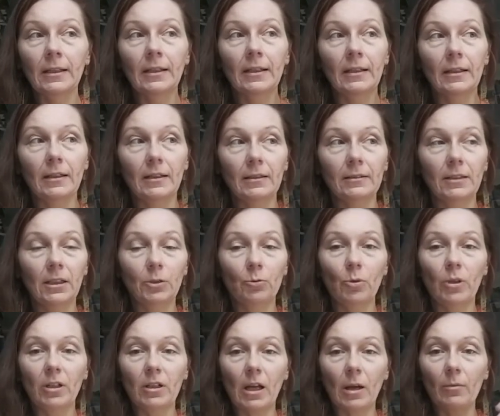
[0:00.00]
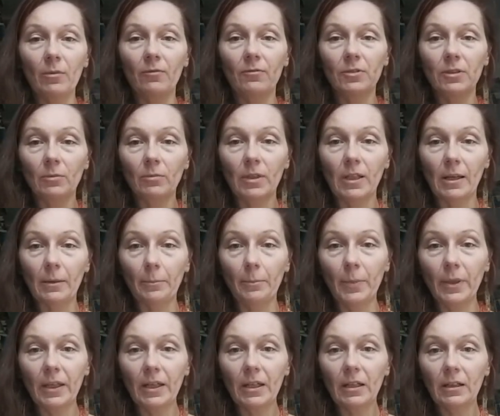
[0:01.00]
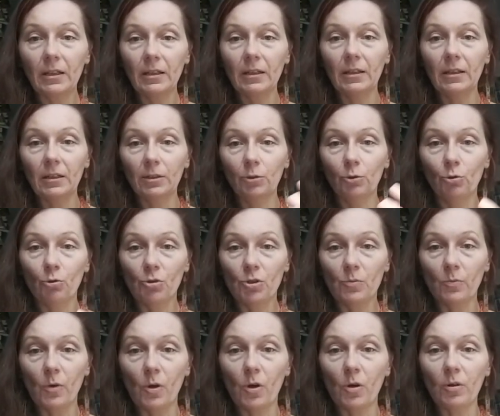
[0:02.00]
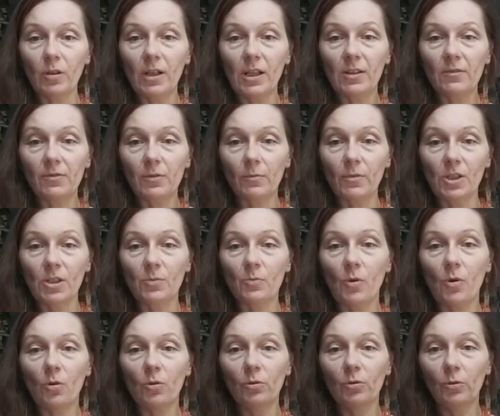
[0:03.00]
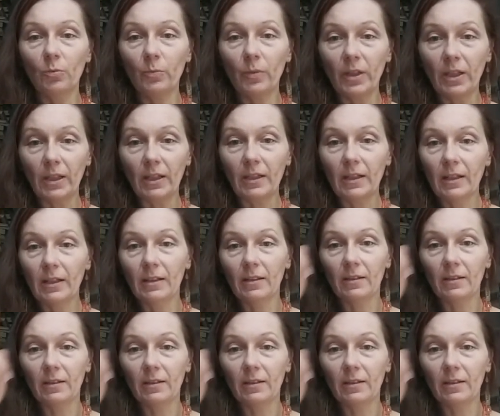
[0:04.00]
that we are coming from the big to small and from the small to big.